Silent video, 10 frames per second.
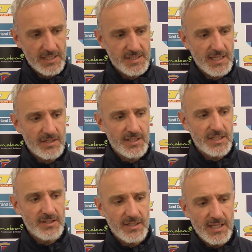to get the
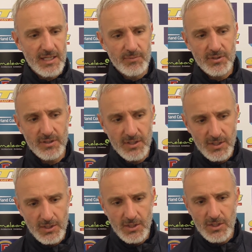end of the game and
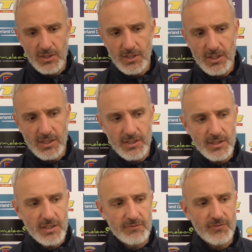
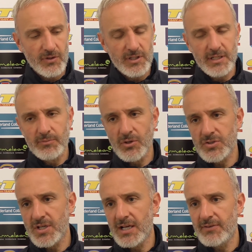for Liam
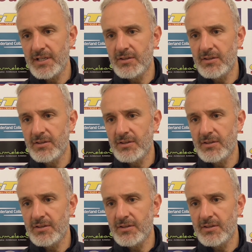not to have